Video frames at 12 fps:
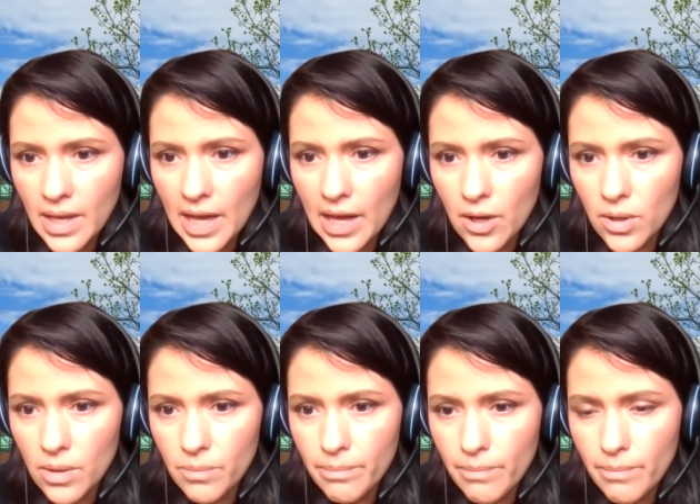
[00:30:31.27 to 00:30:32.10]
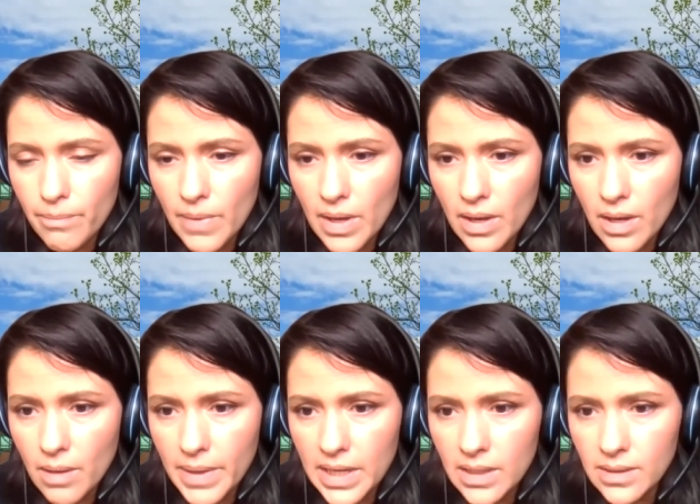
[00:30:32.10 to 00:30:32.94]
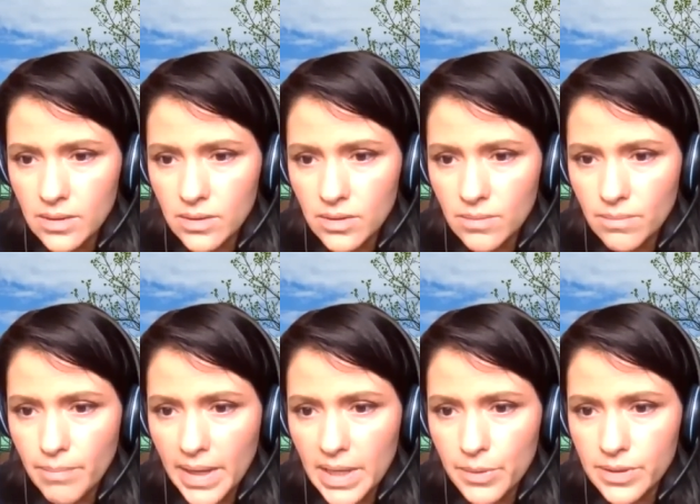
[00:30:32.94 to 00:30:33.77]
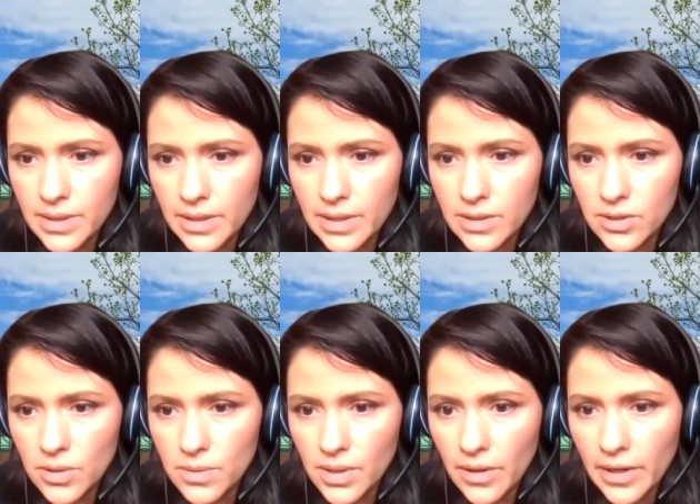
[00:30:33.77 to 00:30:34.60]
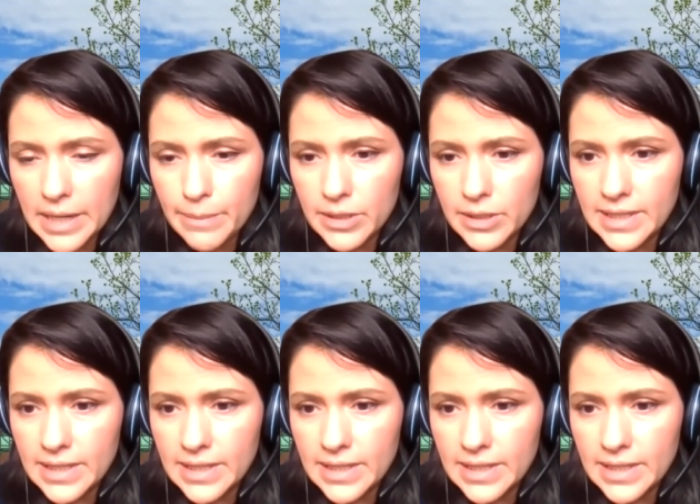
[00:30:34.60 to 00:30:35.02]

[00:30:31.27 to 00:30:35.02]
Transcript: How uh, many, many Brazilian students are unable